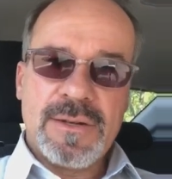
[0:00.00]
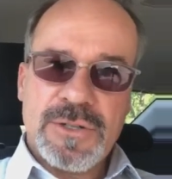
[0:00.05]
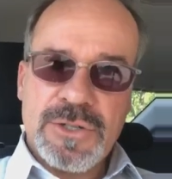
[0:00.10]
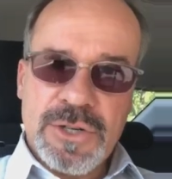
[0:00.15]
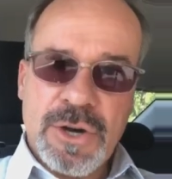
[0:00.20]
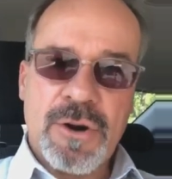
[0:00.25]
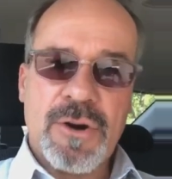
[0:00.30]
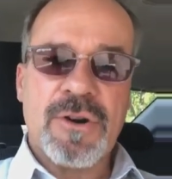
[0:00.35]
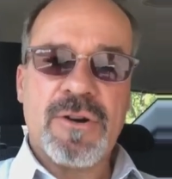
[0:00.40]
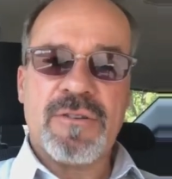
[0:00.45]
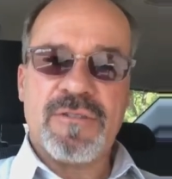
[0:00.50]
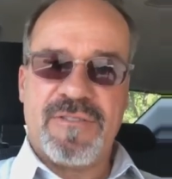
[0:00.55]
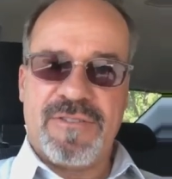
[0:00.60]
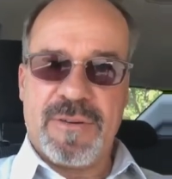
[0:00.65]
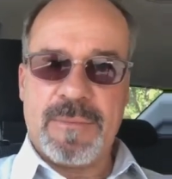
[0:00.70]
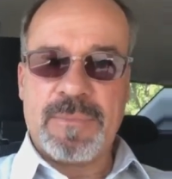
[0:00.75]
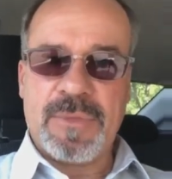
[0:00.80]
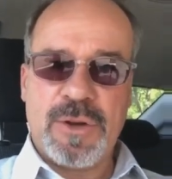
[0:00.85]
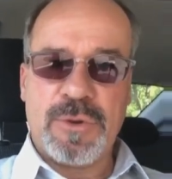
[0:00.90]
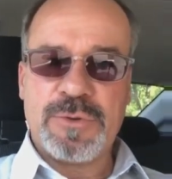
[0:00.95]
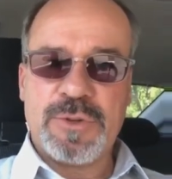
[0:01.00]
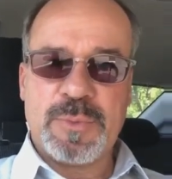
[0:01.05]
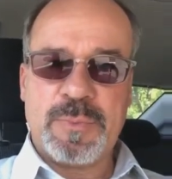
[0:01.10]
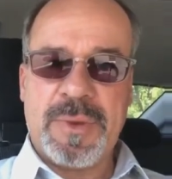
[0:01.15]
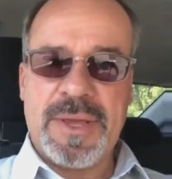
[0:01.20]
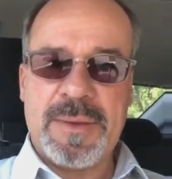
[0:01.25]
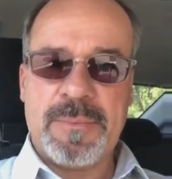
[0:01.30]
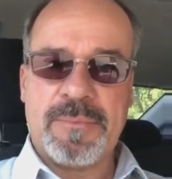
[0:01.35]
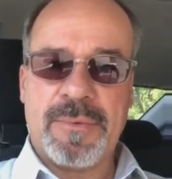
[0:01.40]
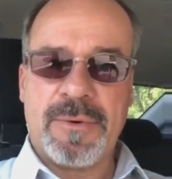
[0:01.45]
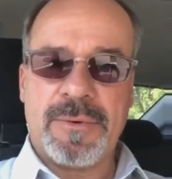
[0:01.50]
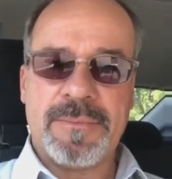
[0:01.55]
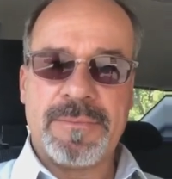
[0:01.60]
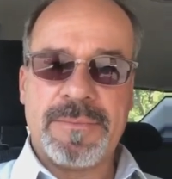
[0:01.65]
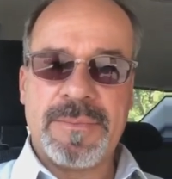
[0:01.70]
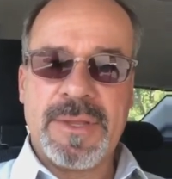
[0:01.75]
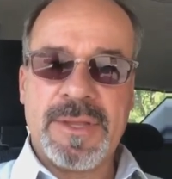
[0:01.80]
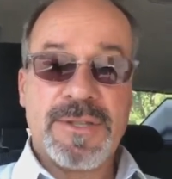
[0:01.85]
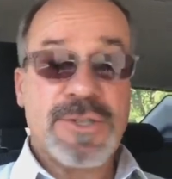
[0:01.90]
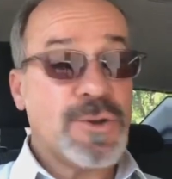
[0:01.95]
Turn from those people.
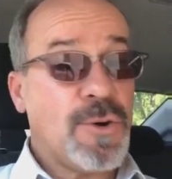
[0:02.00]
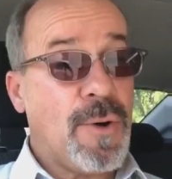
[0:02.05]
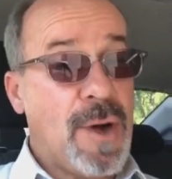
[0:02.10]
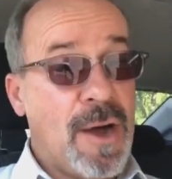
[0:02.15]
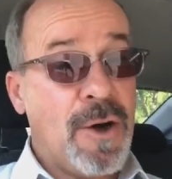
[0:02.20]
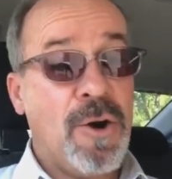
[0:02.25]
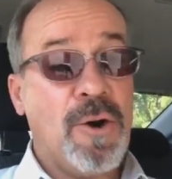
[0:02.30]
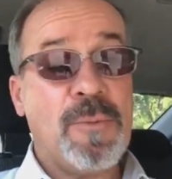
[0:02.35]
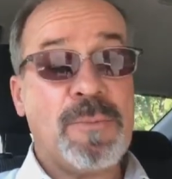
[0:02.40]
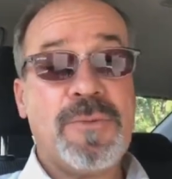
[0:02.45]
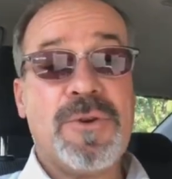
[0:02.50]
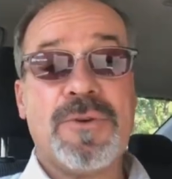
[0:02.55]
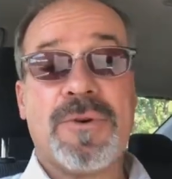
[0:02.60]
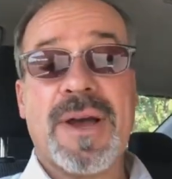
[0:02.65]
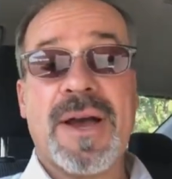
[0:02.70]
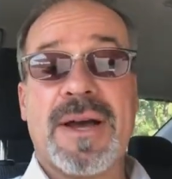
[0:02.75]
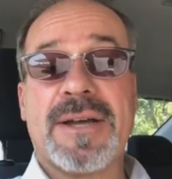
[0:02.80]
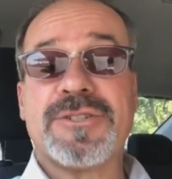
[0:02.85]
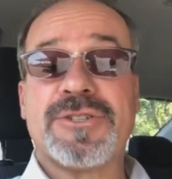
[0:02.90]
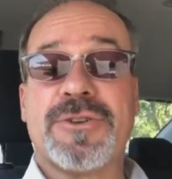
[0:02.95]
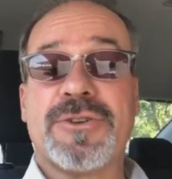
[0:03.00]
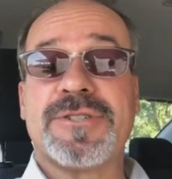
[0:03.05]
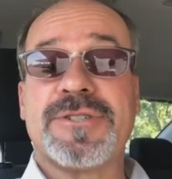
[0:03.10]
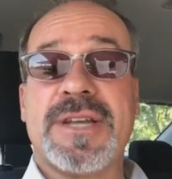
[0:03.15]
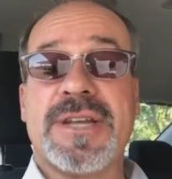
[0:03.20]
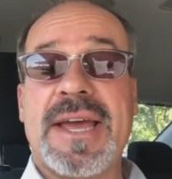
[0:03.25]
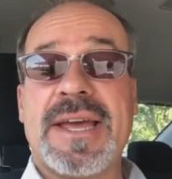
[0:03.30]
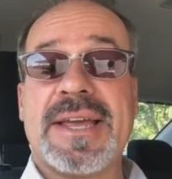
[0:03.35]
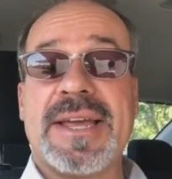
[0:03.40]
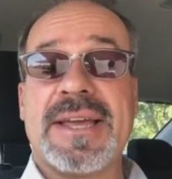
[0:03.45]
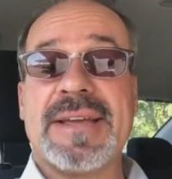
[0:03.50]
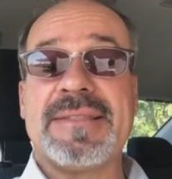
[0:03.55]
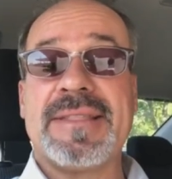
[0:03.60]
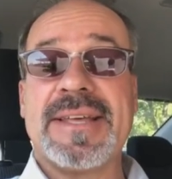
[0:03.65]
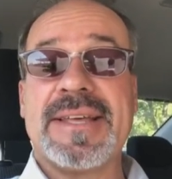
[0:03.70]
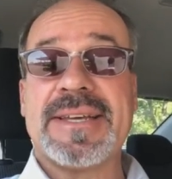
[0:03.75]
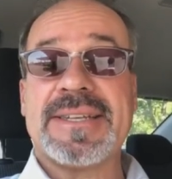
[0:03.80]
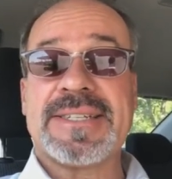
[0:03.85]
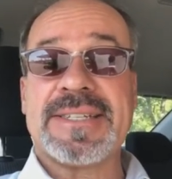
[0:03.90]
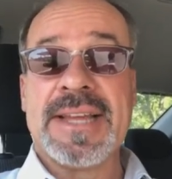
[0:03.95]
So I hope you guys are taking
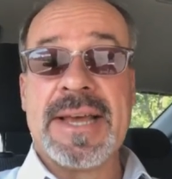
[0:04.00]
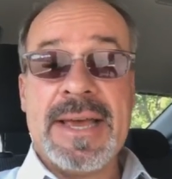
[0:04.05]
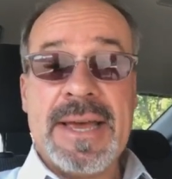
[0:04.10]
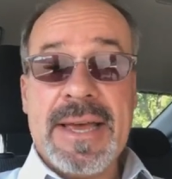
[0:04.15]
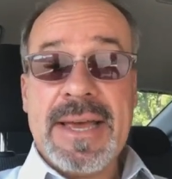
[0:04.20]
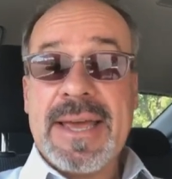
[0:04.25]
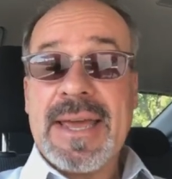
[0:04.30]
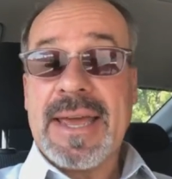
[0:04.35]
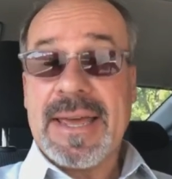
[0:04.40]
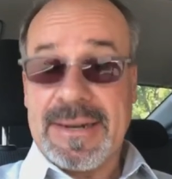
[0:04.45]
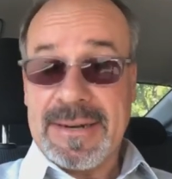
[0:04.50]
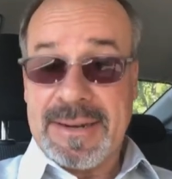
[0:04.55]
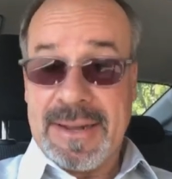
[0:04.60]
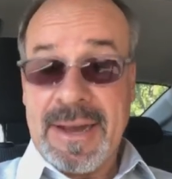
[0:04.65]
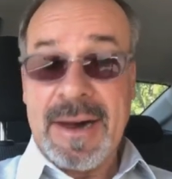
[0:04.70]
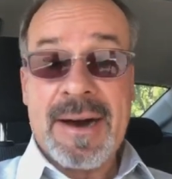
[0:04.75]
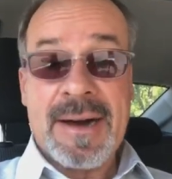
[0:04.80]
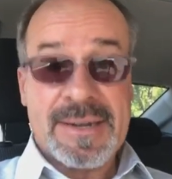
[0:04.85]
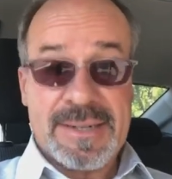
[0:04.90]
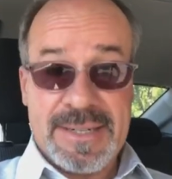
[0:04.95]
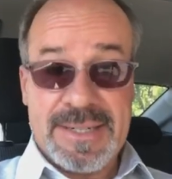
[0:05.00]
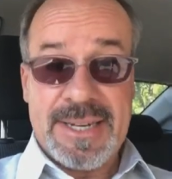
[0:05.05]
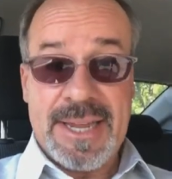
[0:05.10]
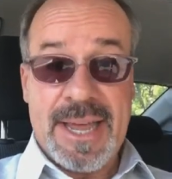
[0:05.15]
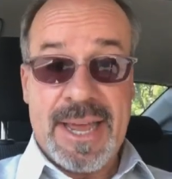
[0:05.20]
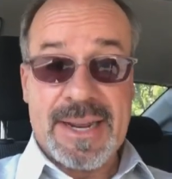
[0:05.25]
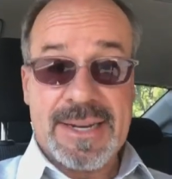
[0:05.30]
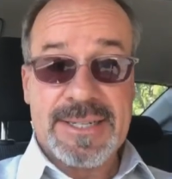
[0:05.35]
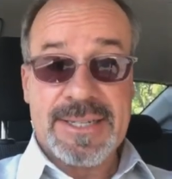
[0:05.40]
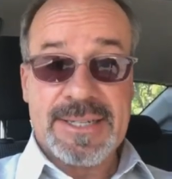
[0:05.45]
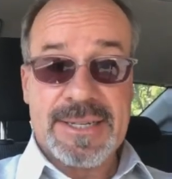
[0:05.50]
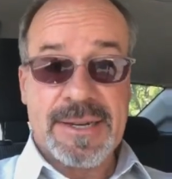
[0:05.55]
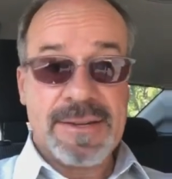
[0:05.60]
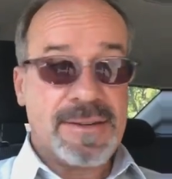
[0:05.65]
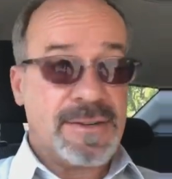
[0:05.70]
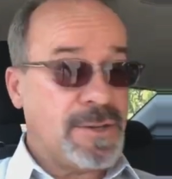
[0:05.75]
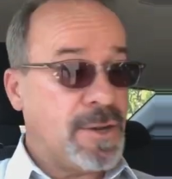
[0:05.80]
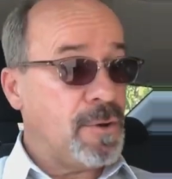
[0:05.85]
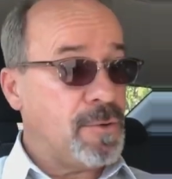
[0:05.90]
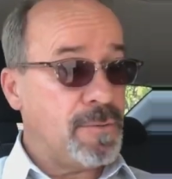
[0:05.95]
this in context.
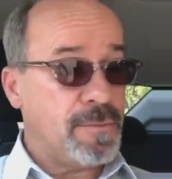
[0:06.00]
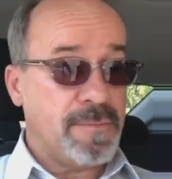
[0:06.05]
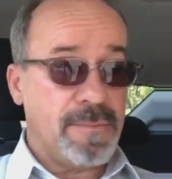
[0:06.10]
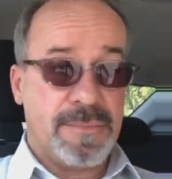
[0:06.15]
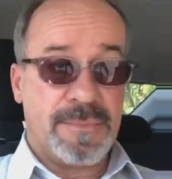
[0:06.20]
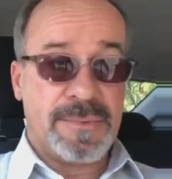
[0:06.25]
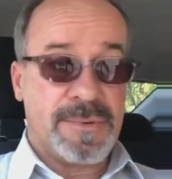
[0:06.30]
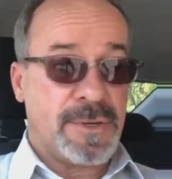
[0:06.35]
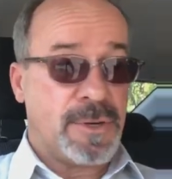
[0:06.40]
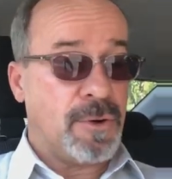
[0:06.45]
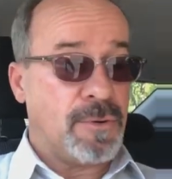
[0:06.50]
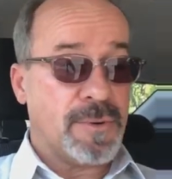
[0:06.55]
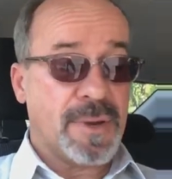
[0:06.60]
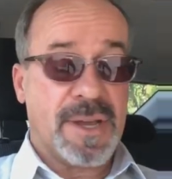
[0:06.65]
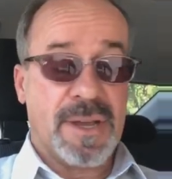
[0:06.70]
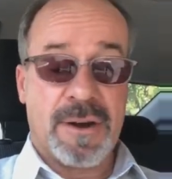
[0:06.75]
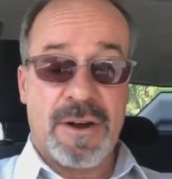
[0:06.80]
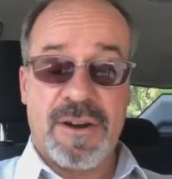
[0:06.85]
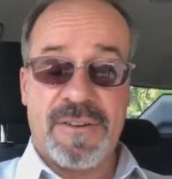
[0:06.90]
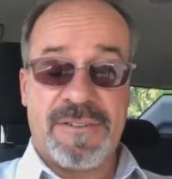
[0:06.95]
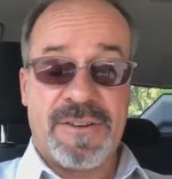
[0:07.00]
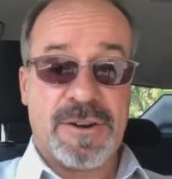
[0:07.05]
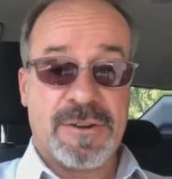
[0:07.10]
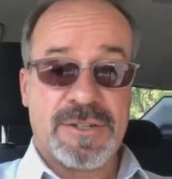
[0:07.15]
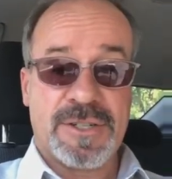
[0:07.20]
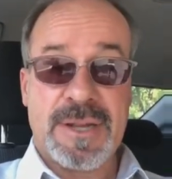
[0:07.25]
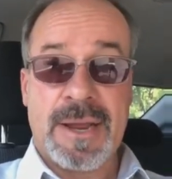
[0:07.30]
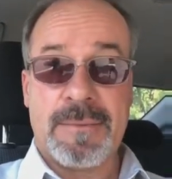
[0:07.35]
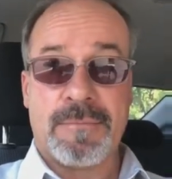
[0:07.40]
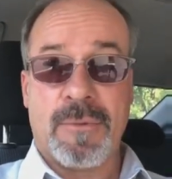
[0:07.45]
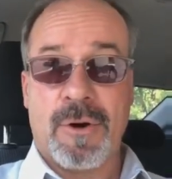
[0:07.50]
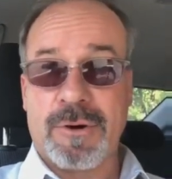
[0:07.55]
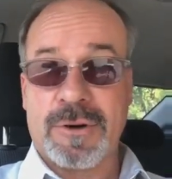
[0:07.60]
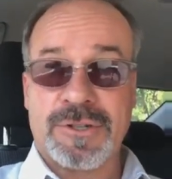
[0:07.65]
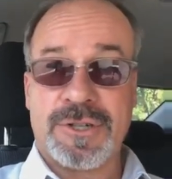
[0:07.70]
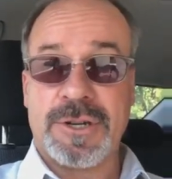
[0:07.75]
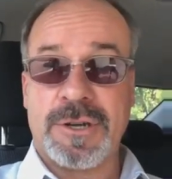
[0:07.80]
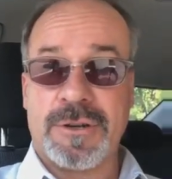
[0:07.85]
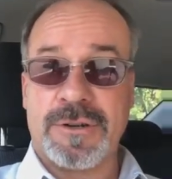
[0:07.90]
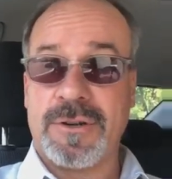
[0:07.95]
Don't get off here saying Mark
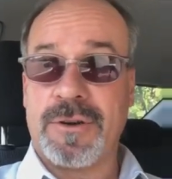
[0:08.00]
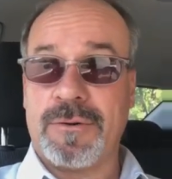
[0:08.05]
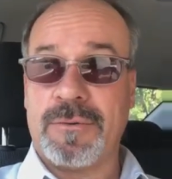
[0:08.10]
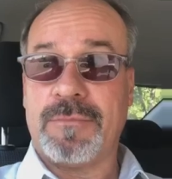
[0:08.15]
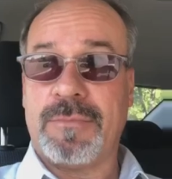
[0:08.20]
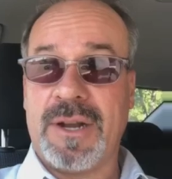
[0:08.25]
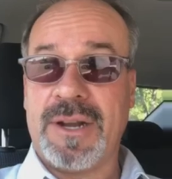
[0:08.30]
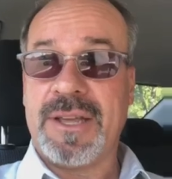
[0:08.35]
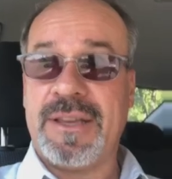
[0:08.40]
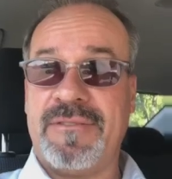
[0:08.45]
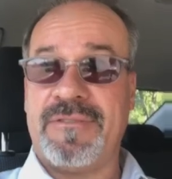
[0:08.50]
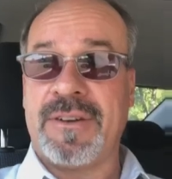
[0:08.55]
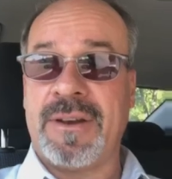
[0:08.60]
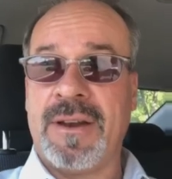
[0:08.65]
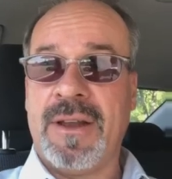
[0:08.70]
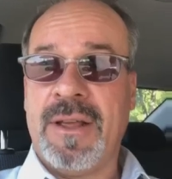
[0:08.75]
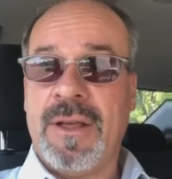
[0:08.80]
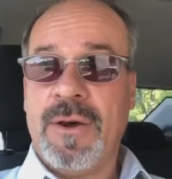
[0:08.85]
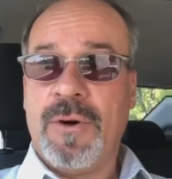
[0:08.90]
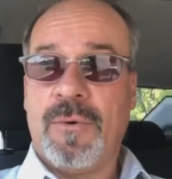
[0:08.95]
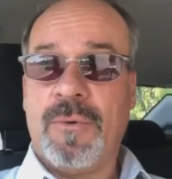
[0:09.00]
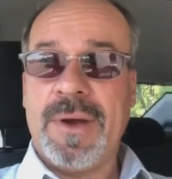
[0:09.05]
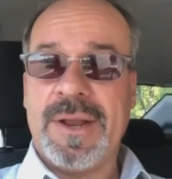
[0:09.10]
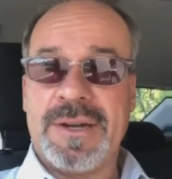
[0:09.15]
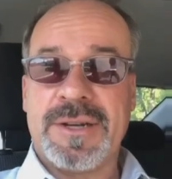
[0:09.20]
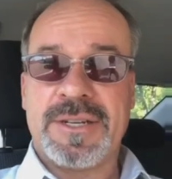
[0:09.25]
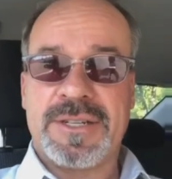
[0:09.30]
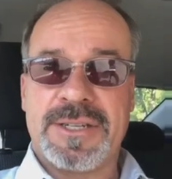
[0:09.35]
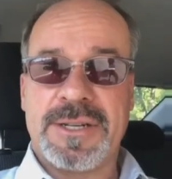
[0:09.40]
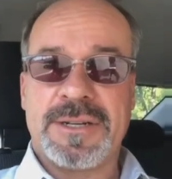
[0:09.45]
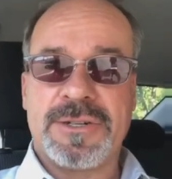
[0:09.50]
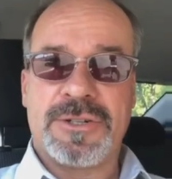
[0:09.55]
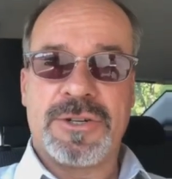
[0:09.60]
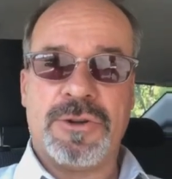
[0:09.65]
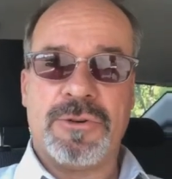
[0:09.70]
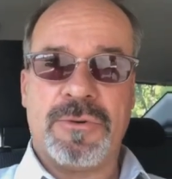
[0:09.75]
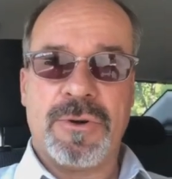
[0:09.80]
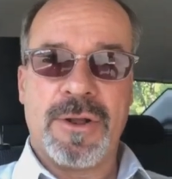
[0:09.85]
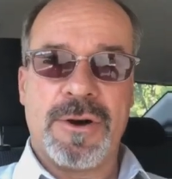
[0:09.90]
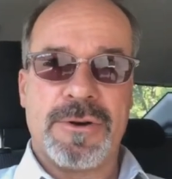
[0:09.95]
Shell don't believe in witnessing
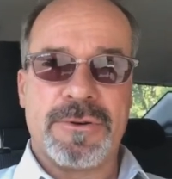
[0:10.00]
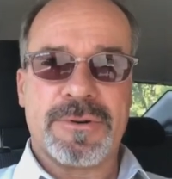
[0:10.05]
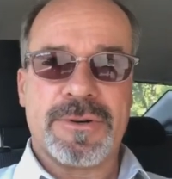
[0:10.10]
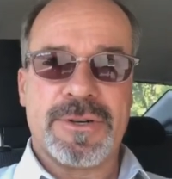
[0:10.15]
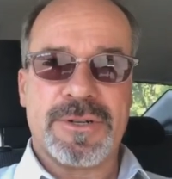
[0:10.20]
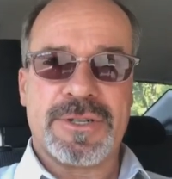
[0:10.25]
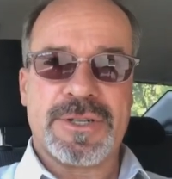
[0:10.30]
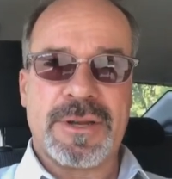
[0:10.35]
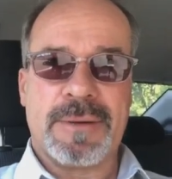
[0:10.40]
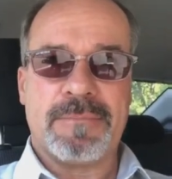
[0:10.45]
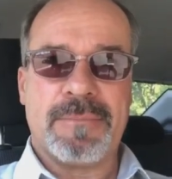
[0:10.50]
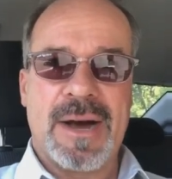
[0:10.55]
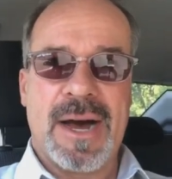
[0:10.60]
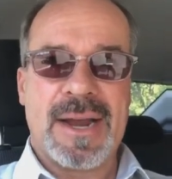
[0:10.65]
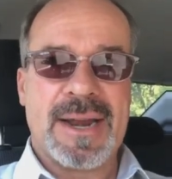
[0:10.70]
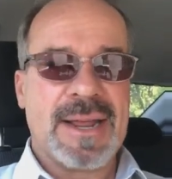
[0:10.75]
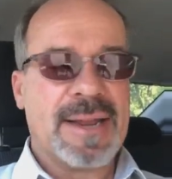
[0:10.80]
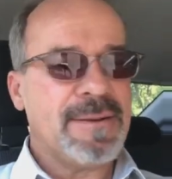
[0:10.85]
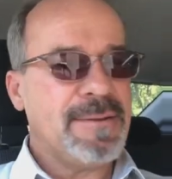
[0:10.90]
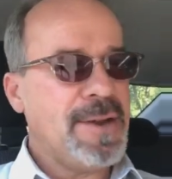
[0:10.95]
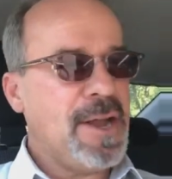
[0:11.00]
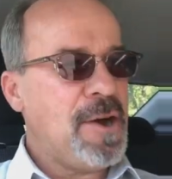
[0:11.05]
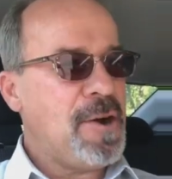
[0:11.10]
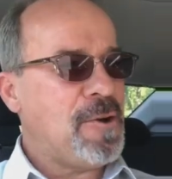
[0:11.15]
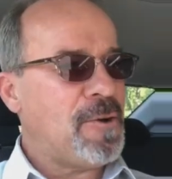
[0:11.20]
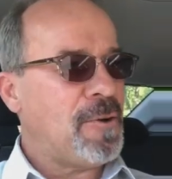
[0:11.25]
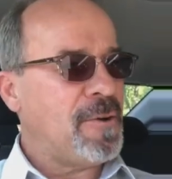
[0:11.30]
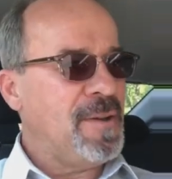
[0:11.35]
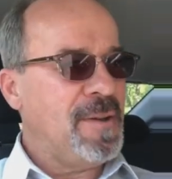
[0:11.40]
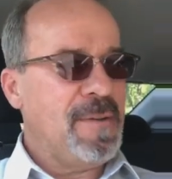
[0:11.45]
too long to somebody. No.